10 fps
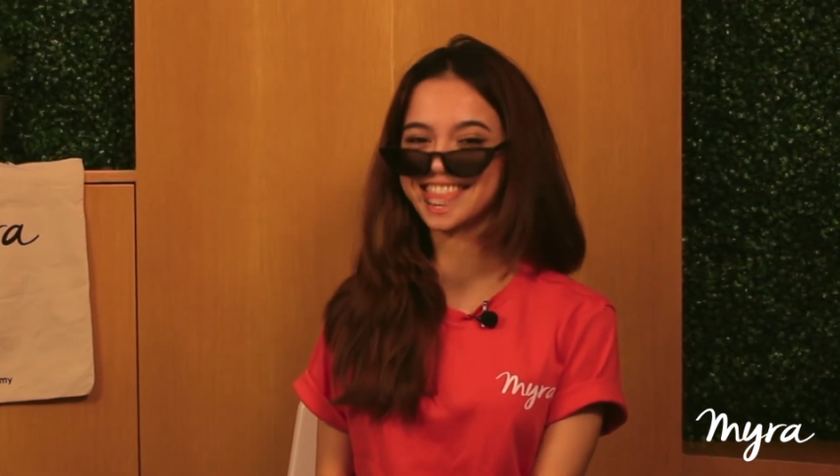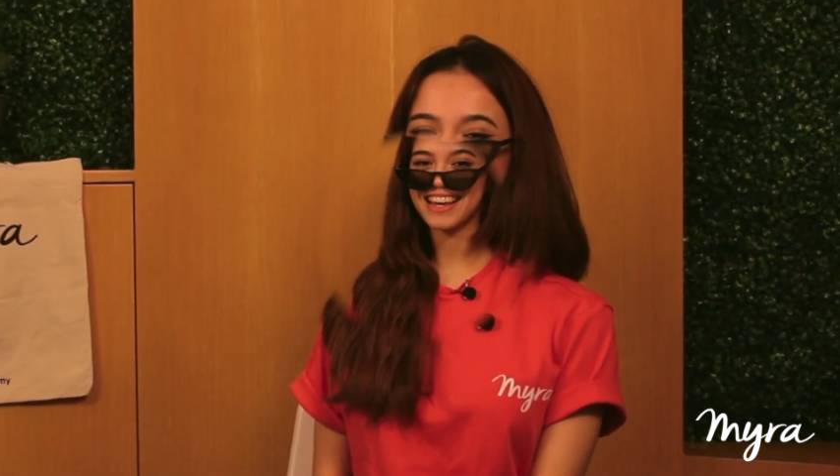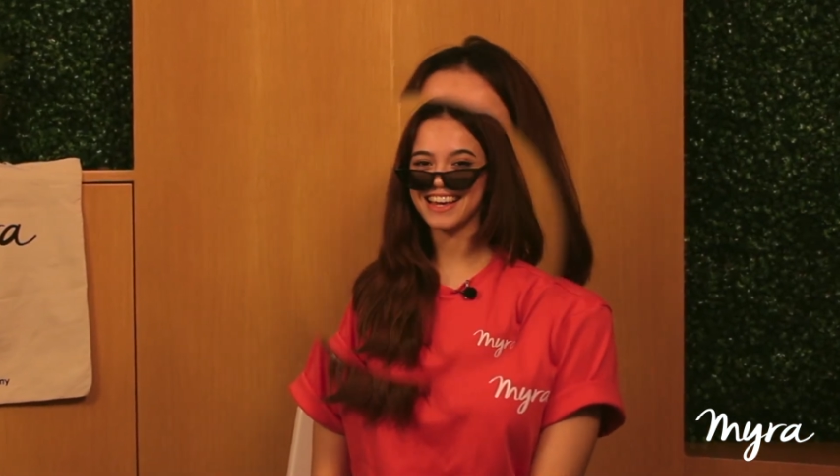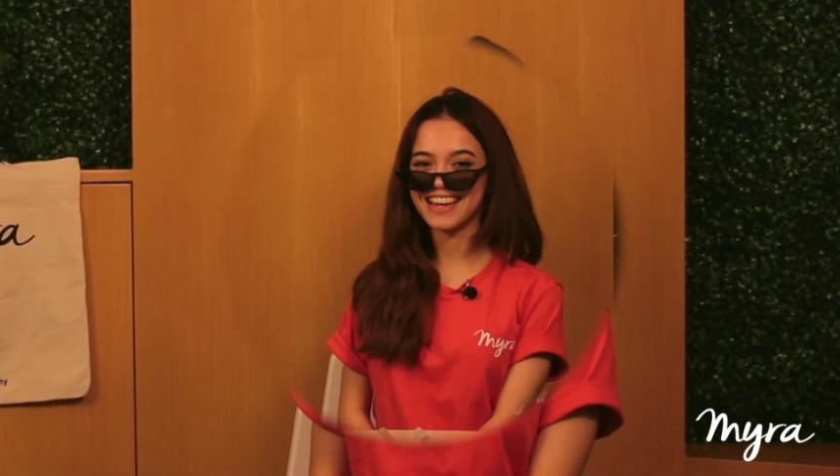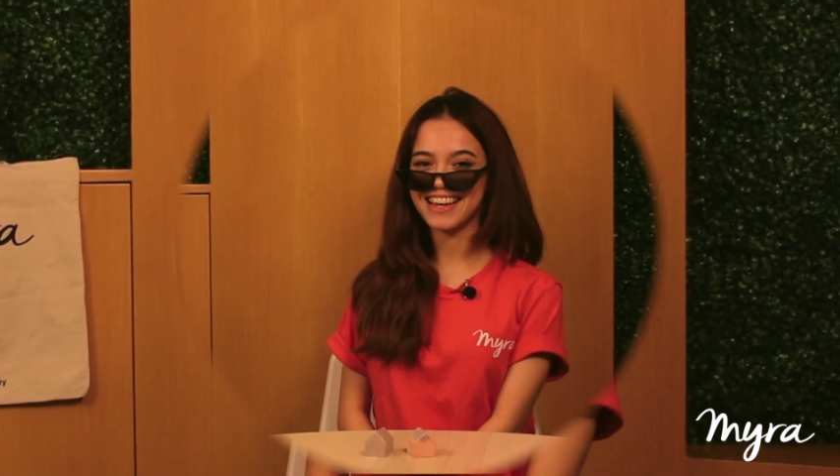
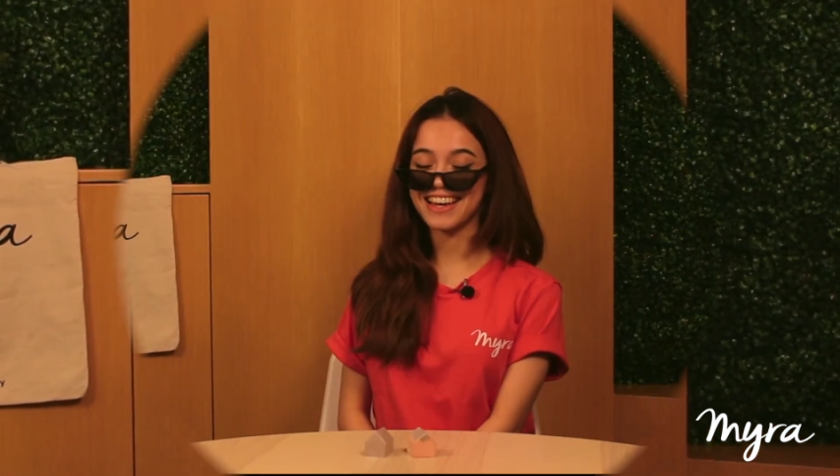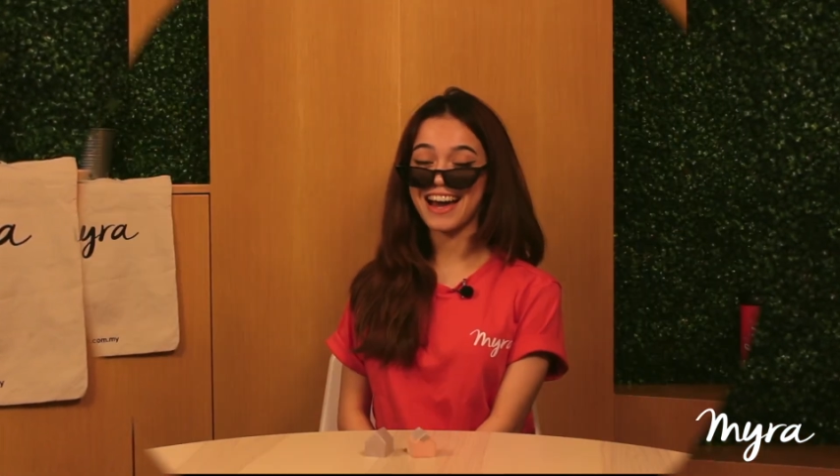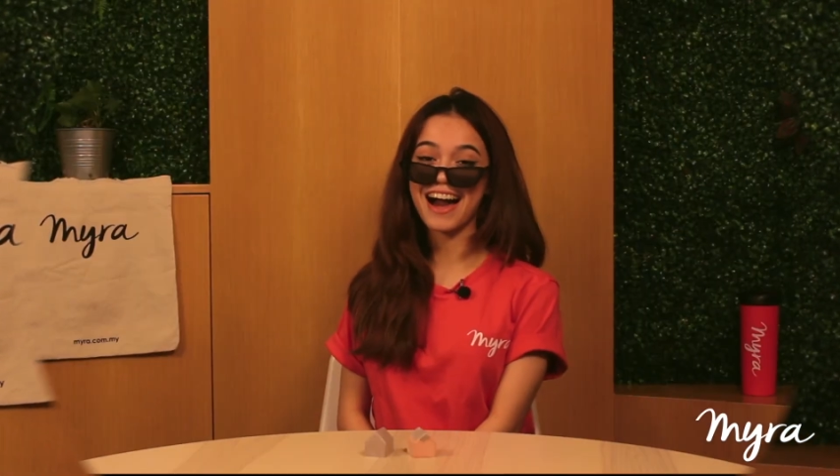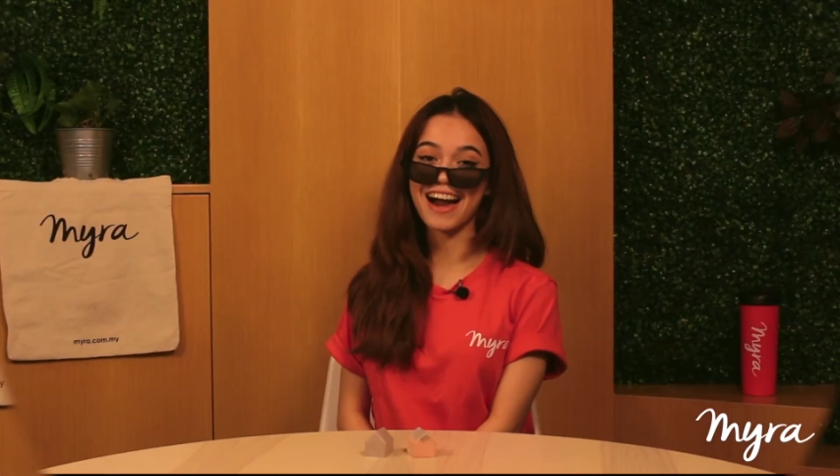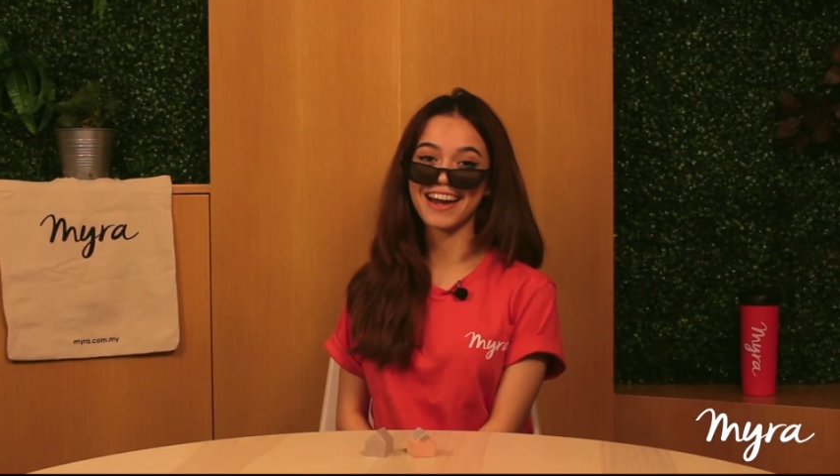
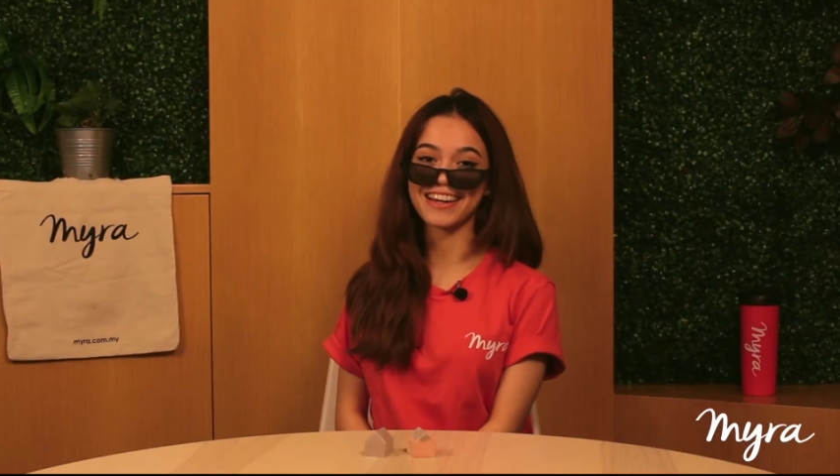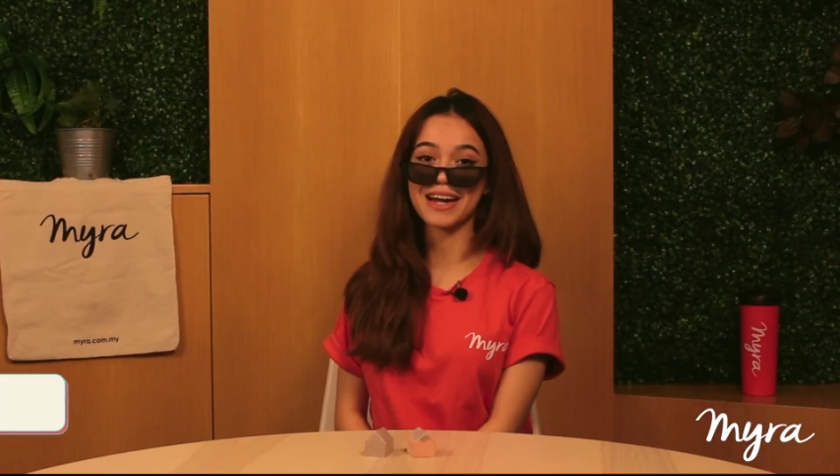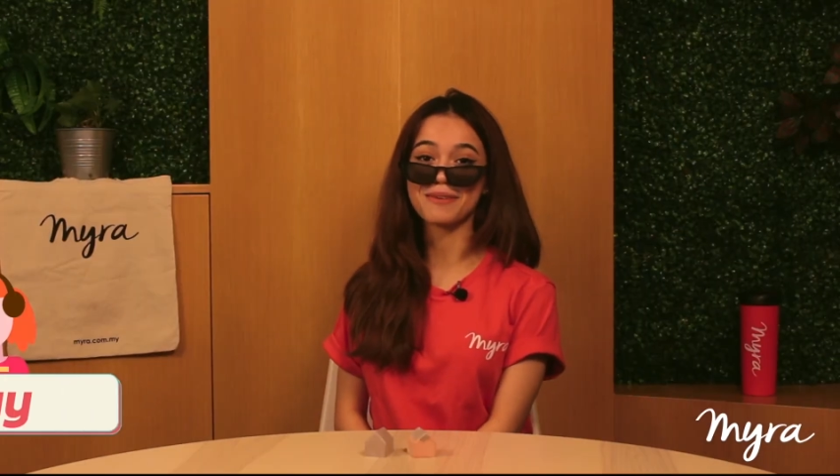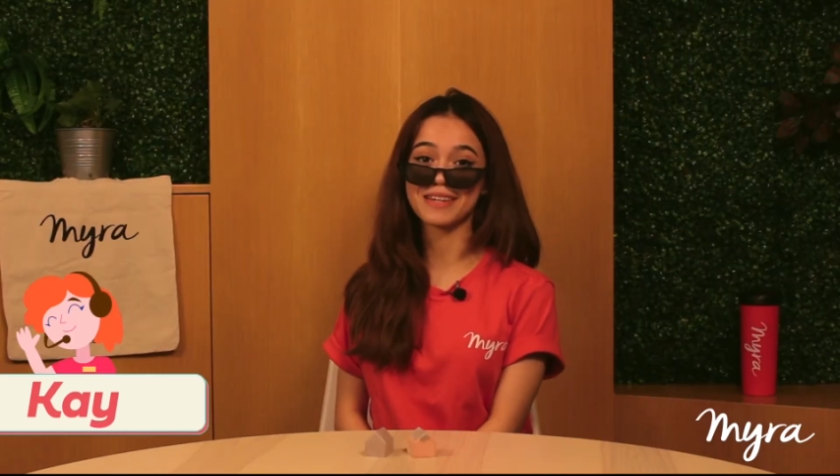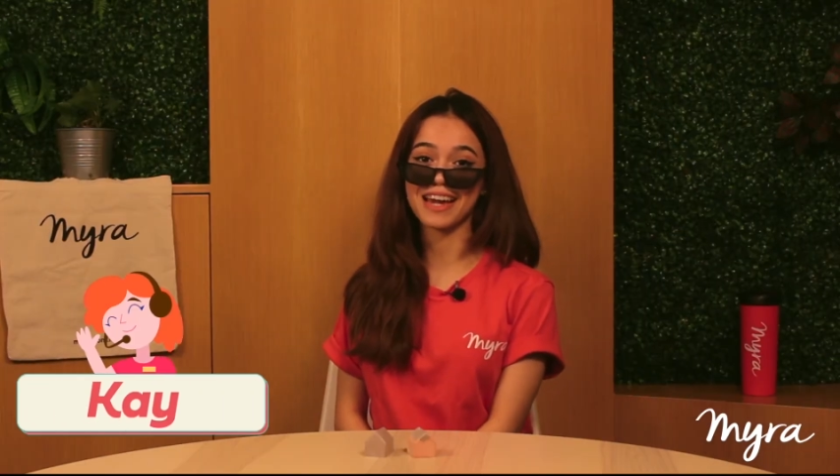Hi,
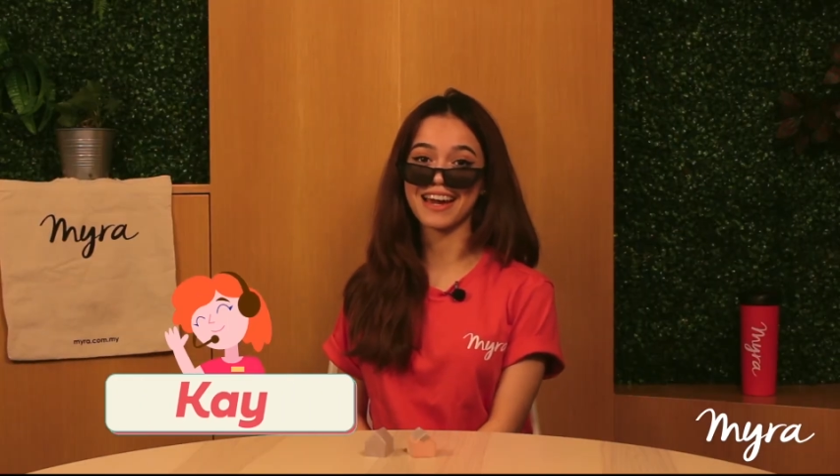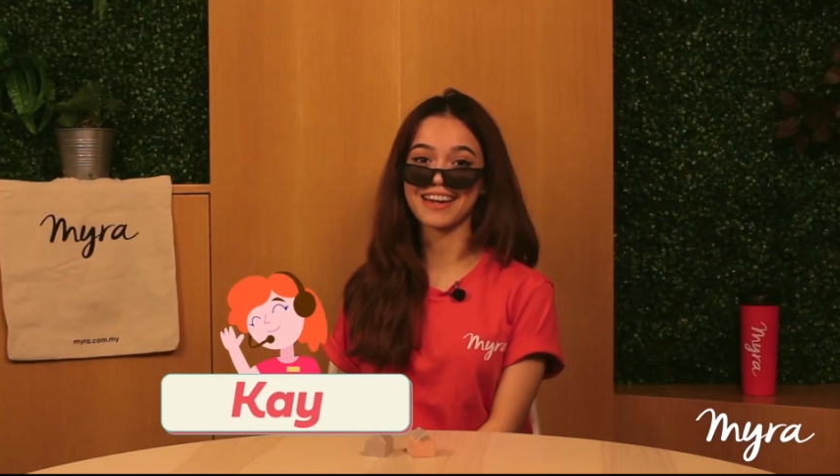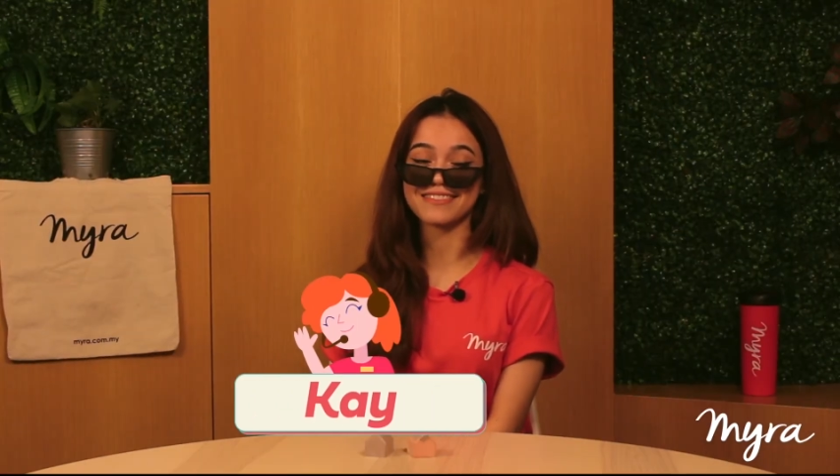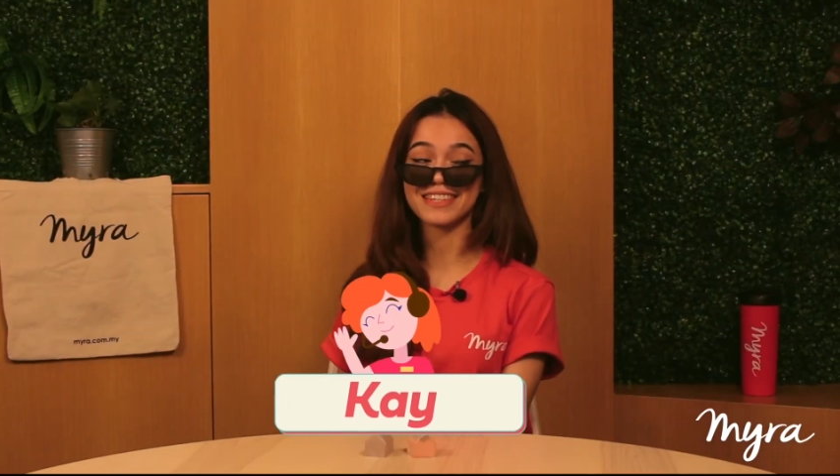I'm Kay,